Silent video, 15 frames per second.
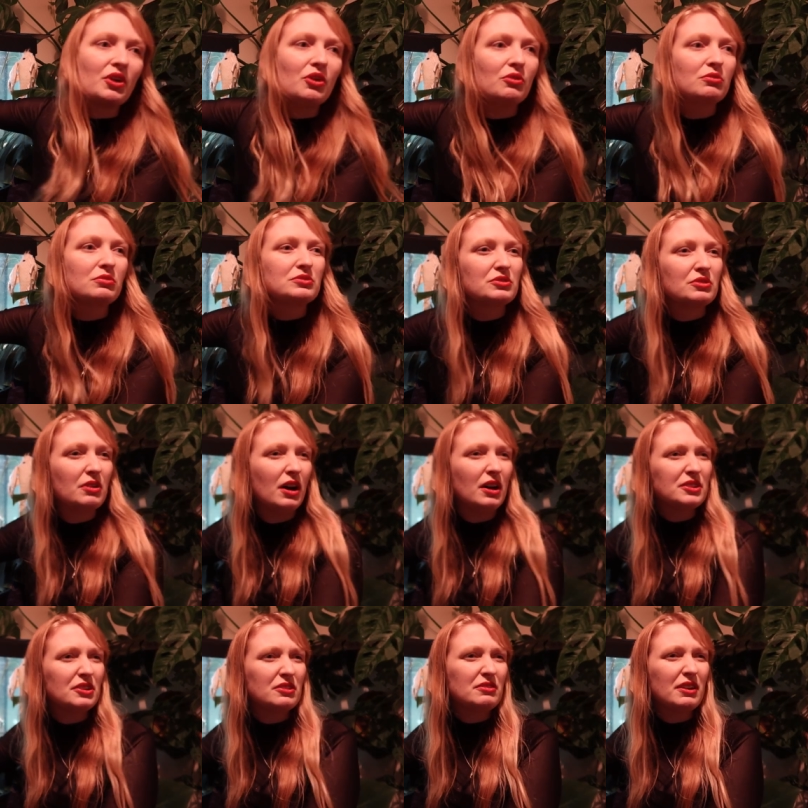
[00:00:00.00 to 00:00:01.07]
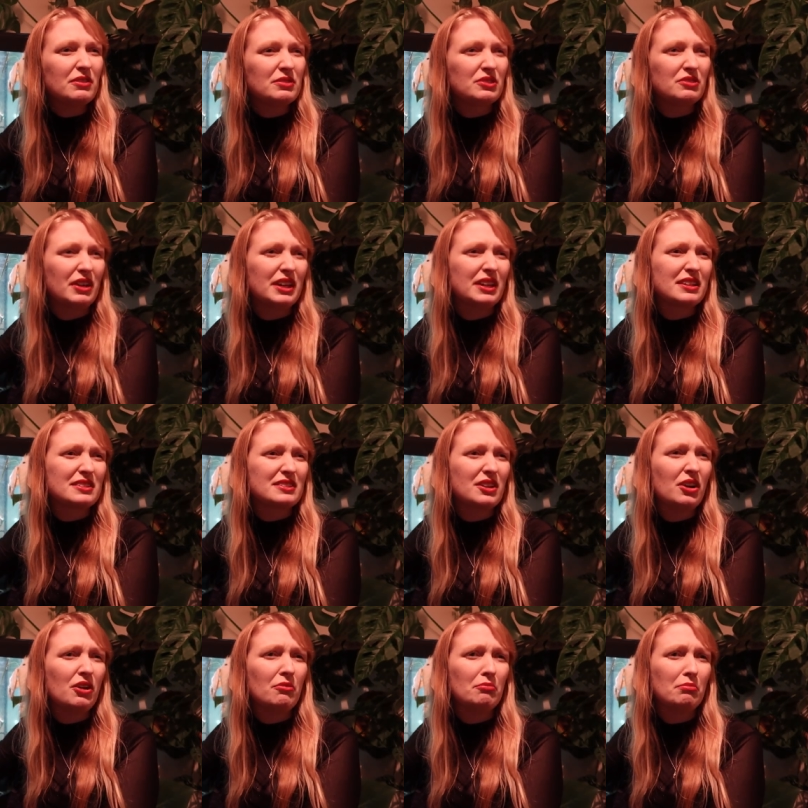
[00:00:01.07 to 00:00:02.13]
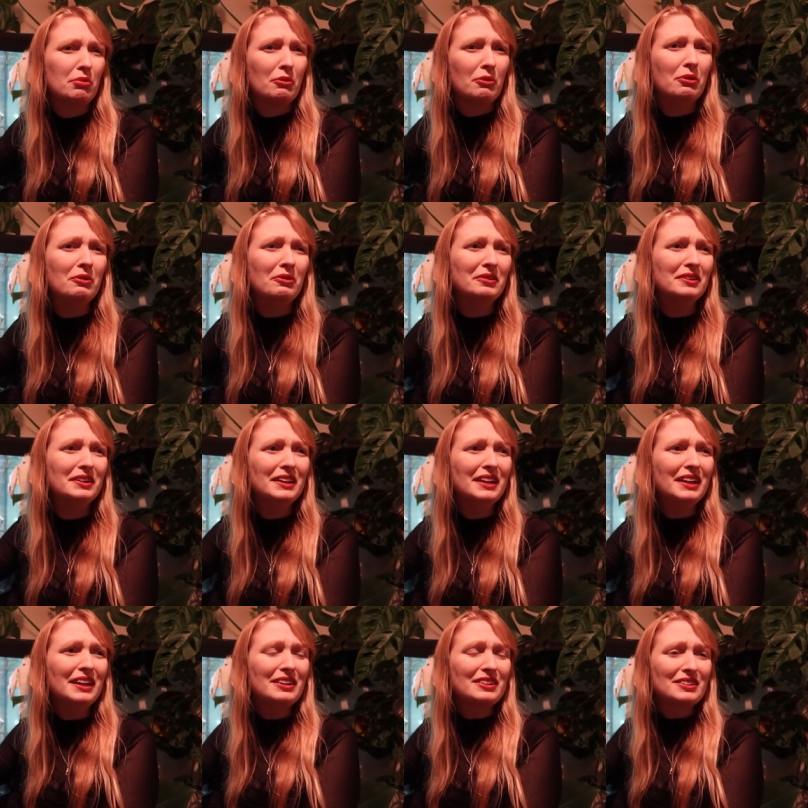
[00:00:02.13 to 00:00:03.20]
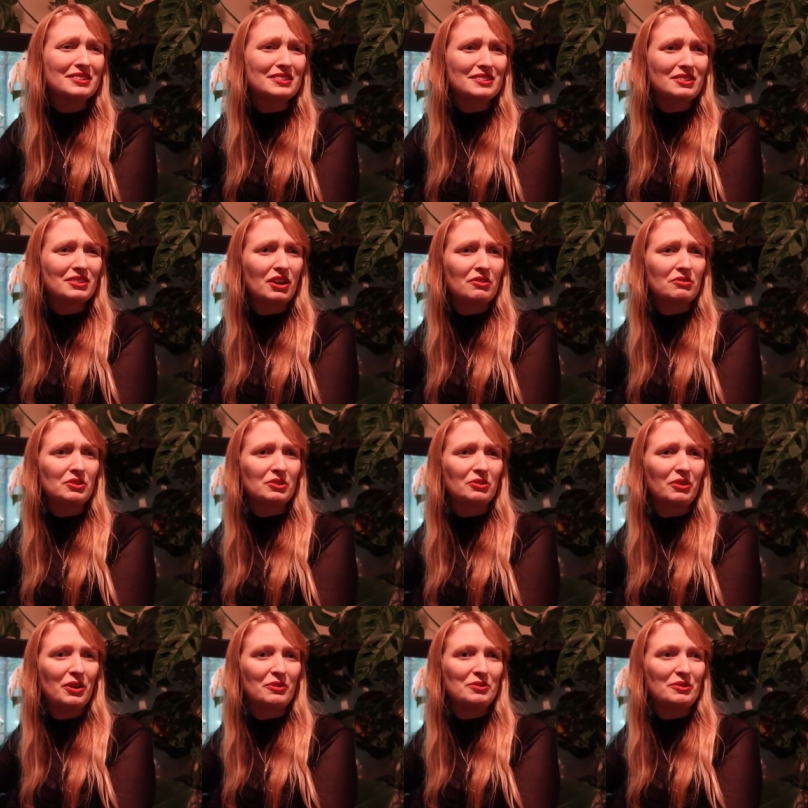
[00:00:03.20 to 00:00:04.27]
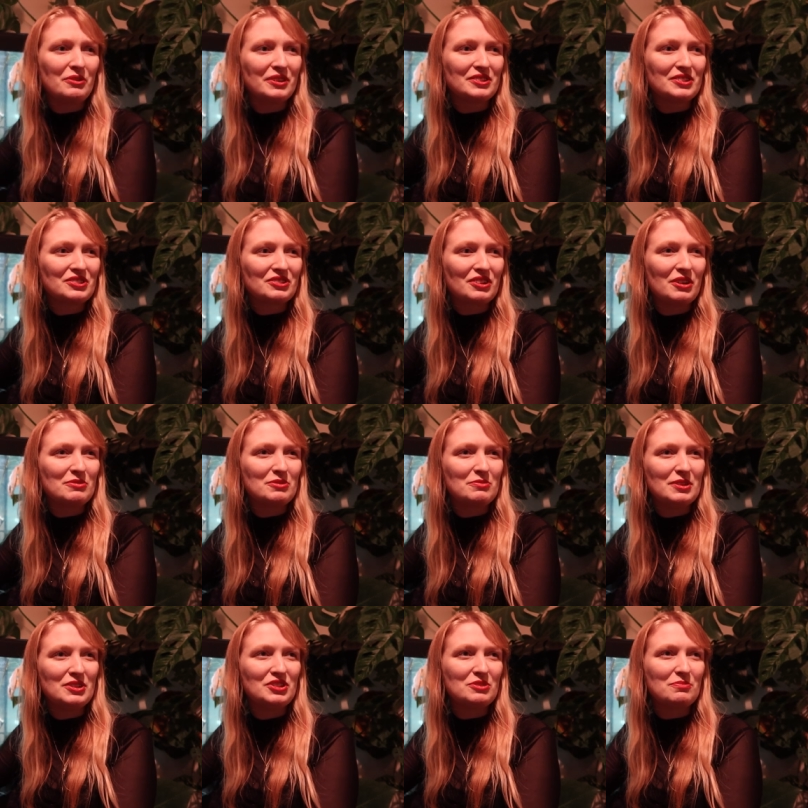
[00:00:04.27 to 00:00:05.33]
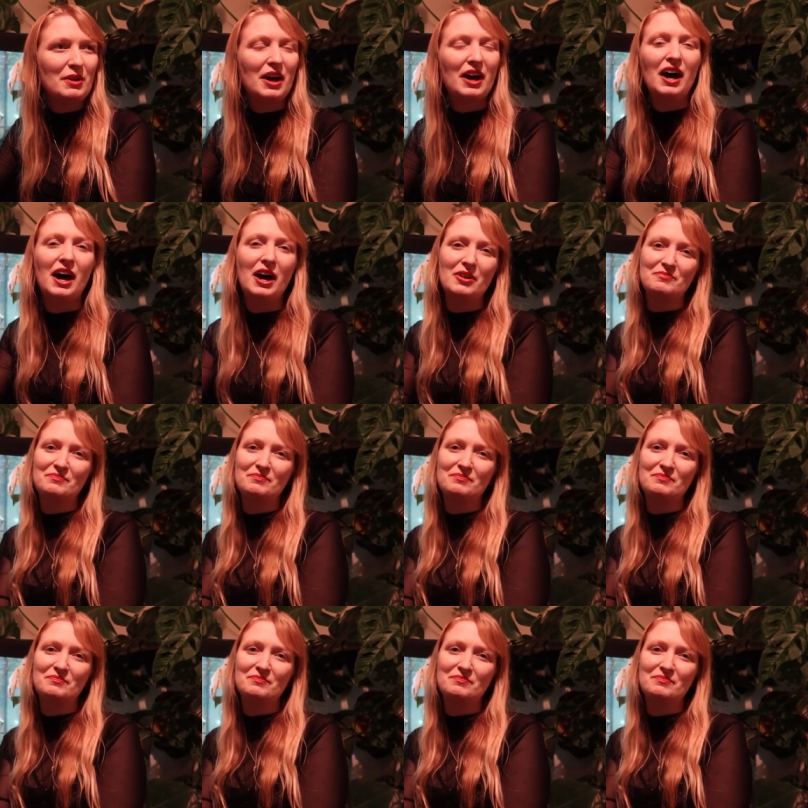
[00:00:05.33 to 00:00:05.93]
don't have a great example because I've got quite a few undescribed species, but